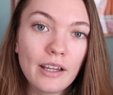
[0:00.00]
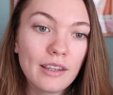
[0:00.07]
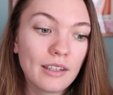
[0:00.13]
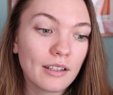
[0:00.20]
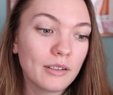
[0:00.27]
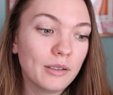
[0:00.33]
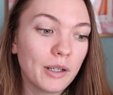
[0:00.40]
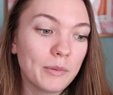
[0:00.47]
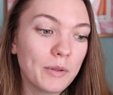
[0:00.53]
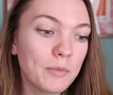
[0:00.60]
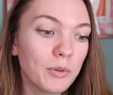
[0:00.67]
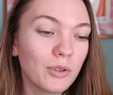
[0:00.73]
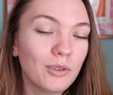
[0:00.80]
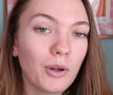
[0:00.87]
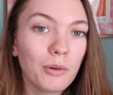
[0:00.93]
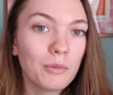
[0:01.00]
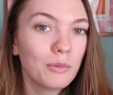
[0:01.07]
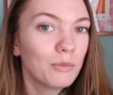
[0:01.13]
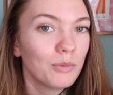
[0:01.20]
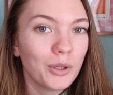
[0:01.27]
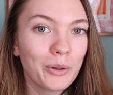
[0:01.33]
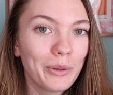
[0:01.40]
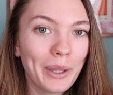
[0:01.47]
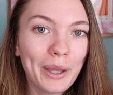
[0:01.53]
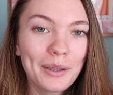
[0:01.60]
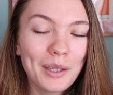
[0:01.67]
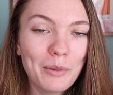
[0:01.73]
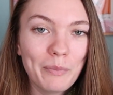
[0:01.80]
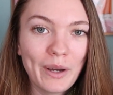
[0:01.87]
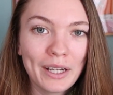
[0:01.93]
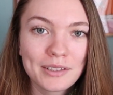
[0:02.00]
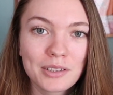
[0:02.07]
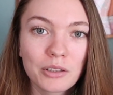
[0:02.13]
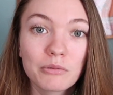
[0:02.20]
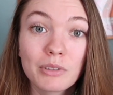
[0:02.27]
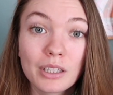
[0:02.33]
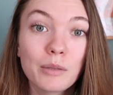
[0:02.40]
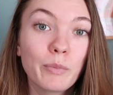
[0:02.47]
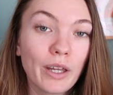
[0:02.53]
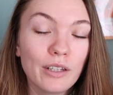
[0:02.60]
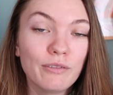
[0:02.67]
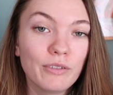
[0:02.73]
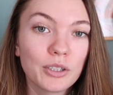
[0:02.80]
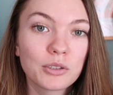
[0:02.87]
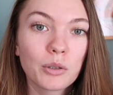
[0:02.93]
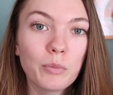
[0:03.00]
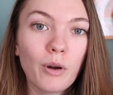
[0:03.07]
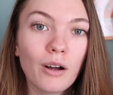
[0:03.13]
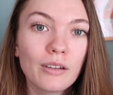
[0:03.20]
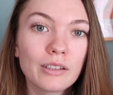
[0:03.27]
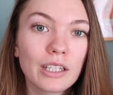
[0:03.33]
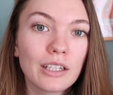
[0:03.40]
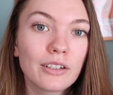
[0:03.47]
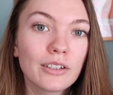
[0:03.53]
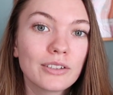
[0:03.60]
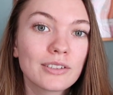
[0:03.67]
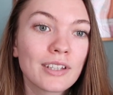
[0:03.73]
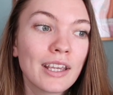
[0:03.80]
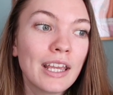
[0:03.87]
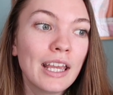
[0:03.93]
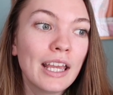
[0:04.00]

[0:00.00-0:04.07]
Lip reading: I think a lot of people don't know that bats are really beneficial pollinators,